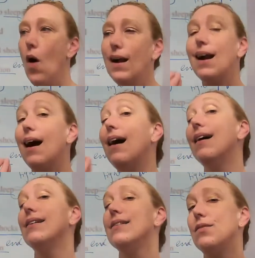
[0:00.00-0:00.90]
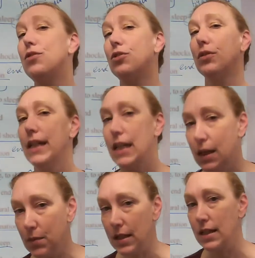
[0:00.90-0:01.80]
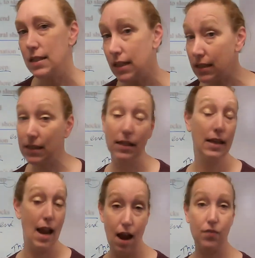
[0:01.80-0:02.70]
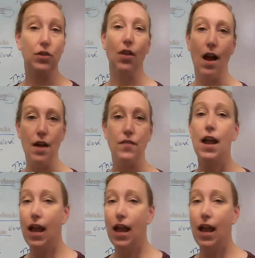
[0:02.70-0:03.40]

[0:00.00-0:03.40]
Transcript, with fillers: What kinds of dreams exist in the afterlife?